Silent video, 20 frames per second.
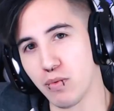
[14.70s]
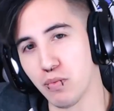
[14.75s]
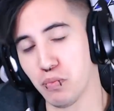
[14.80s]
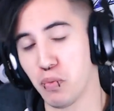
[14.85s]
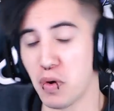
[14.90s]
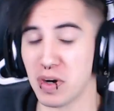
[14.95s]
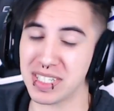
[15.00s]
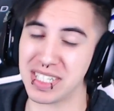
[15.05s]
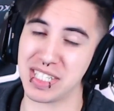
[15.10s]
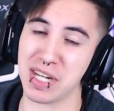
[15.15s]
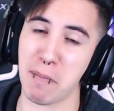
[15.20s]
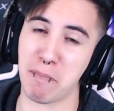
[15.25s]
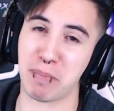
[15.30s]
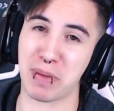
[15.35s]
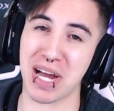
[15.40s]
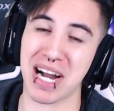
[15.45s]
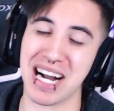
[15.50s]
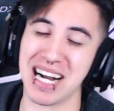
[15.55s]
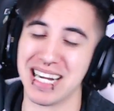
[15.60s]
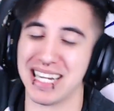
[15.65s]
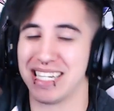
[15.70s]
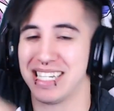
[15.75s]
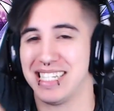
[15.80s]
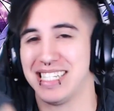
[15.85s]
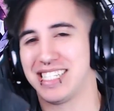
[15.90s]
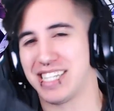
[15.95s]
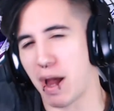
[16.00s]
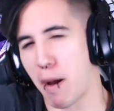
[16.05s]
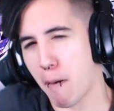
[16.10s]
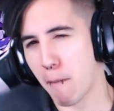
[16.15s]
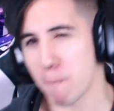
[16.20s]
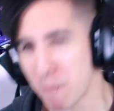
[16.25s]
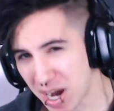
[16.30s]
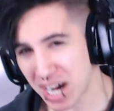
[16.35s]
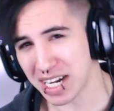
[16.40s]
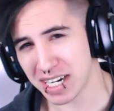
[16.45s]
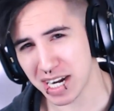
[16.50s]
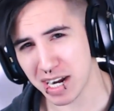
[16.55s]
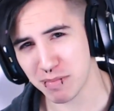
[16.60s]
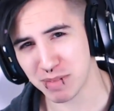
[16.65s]
What's up guys?
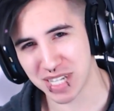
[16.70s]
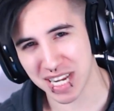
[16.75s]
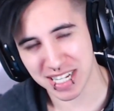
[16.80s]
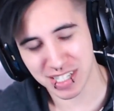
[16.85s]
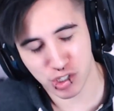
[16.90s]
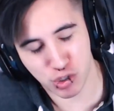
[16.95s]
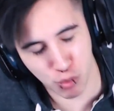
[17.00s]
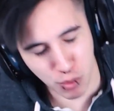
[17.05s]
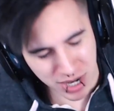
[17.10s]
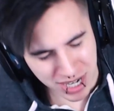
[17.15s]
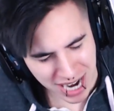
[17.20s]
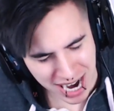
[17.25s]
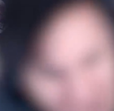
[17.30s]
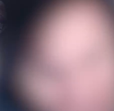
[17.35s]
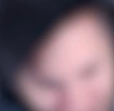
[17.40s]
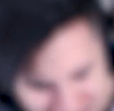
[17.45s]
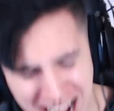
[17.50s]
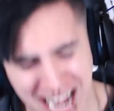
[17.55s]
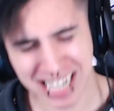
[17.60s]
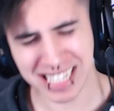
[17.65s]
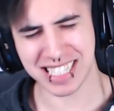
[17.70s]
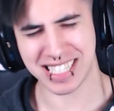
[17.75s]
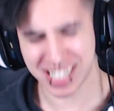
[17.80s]
My name's Antoine and